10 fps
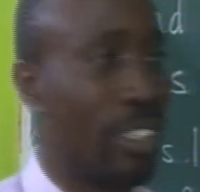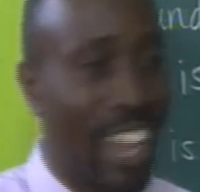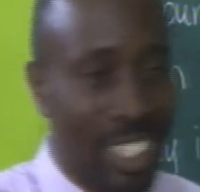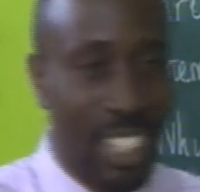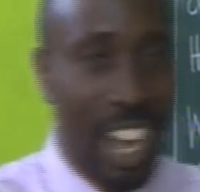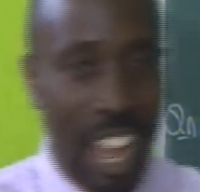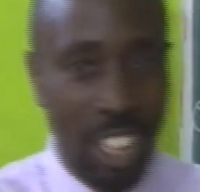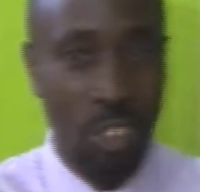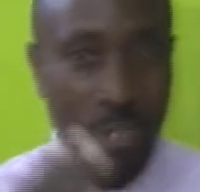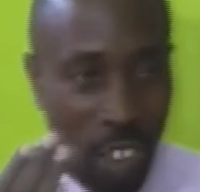that color
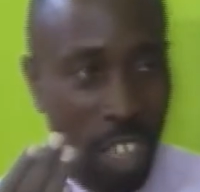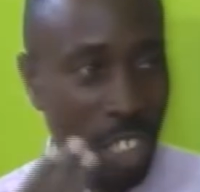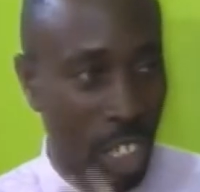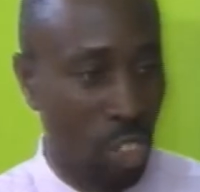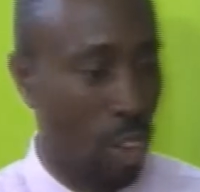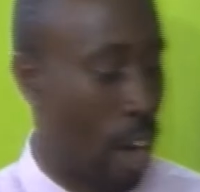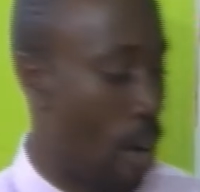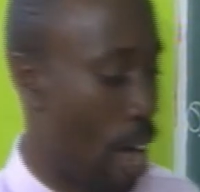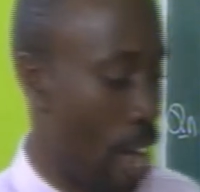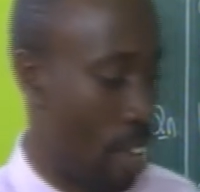is reflected to
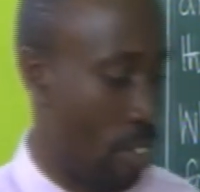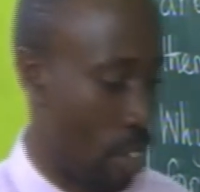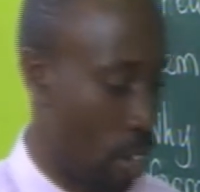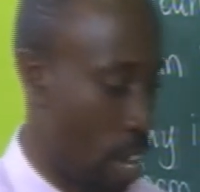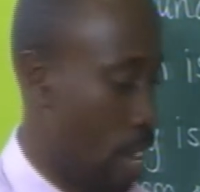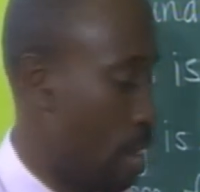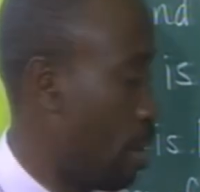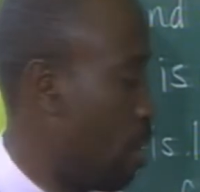our eyes, okay?